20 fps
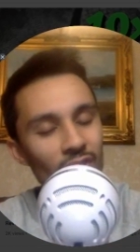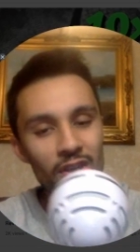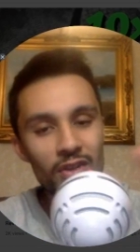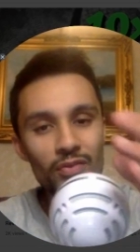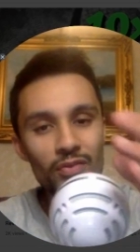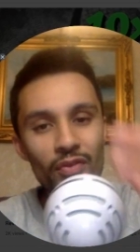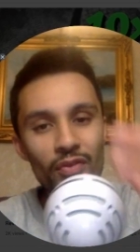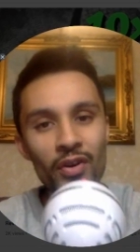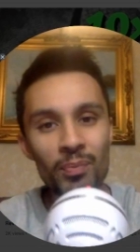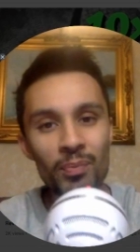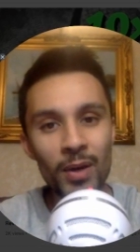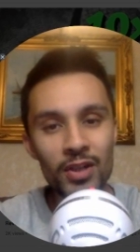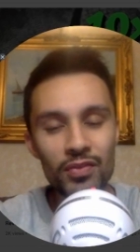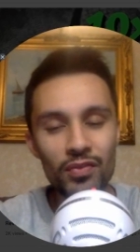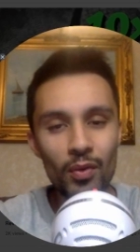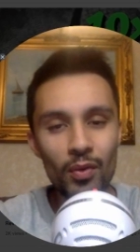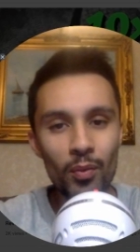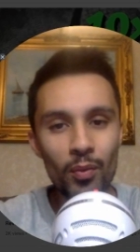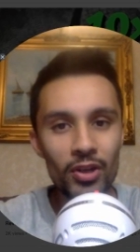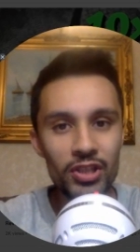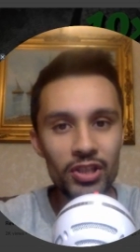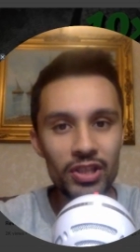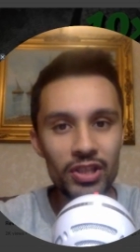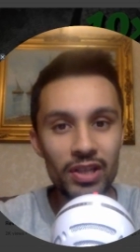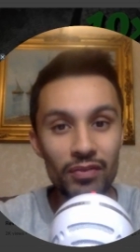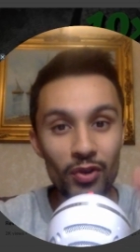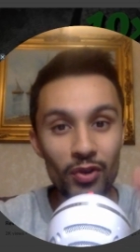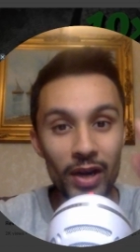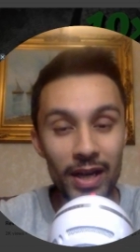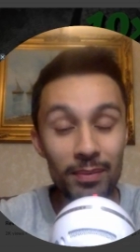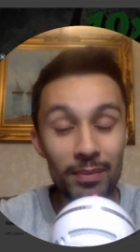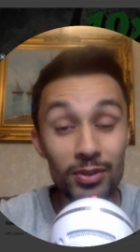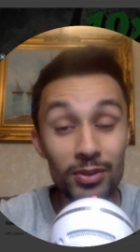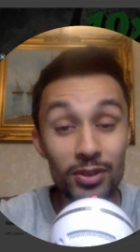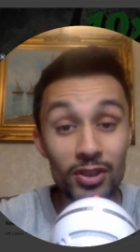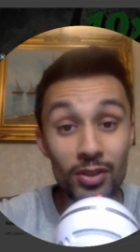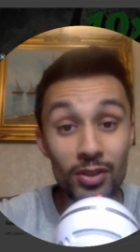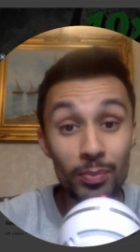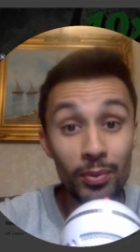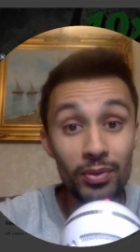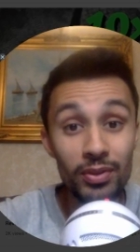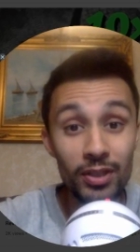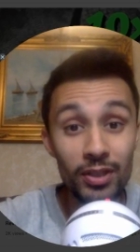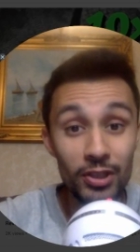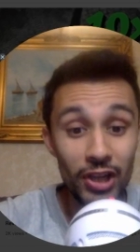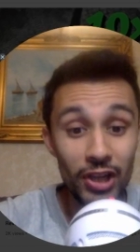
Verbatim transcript: Thank you very much for watching. If you're able to support the